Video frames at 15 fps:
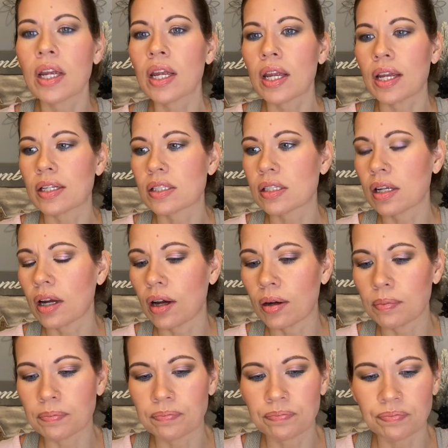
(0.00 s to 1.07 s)
It's
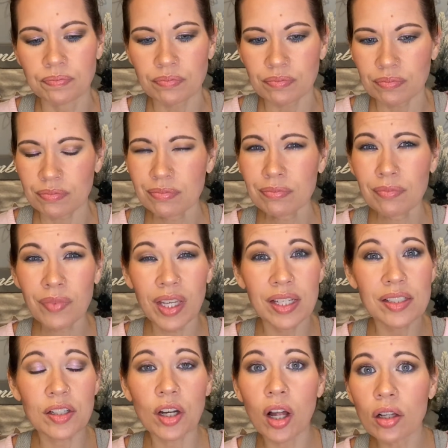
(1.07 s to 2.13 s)

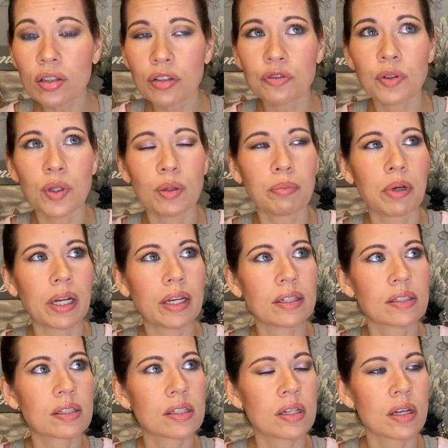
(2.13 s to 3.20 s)
colorful, but
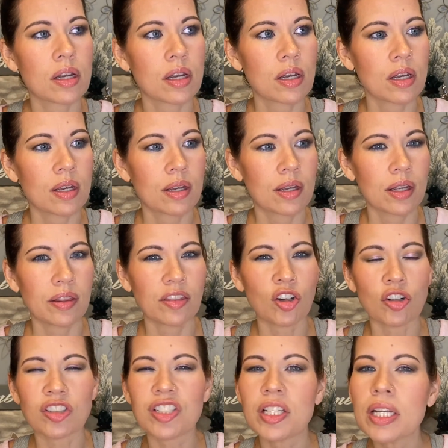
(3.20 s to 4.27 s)
it's they're
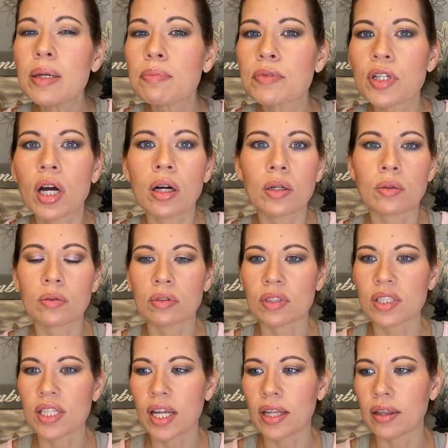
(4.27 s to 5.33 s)
deep tones,
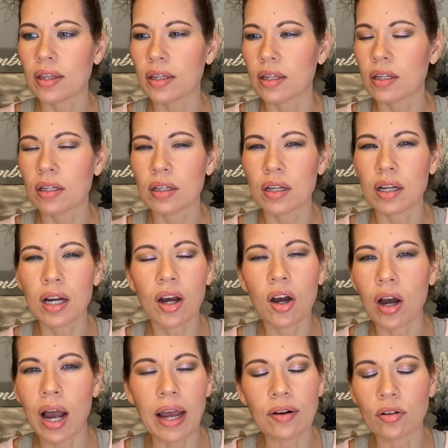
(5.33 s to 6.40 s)
and
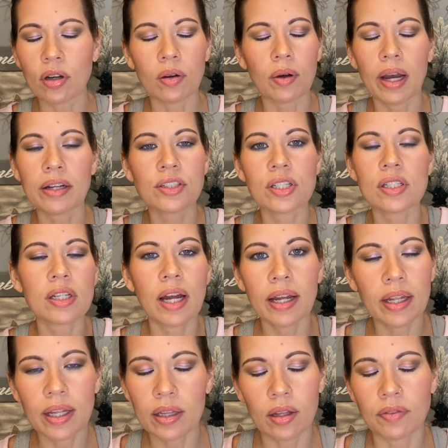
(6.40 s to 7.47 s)
I don't know,
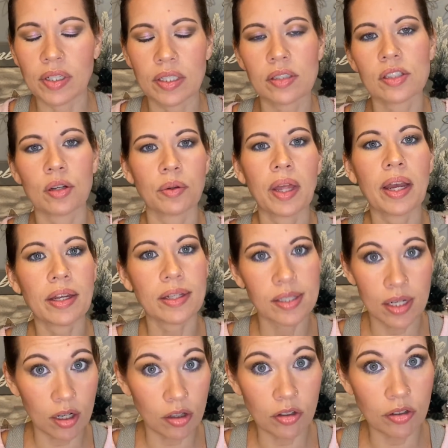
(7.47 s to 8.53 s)
I love it. So that is
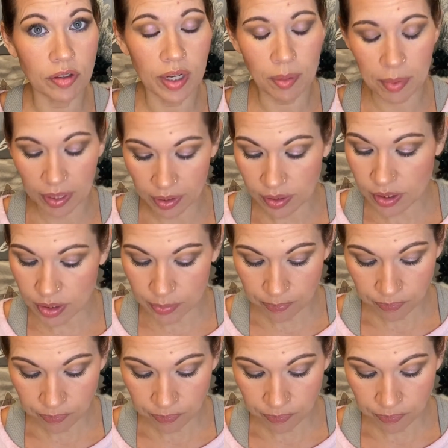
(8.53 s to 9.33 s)
another thing on my list.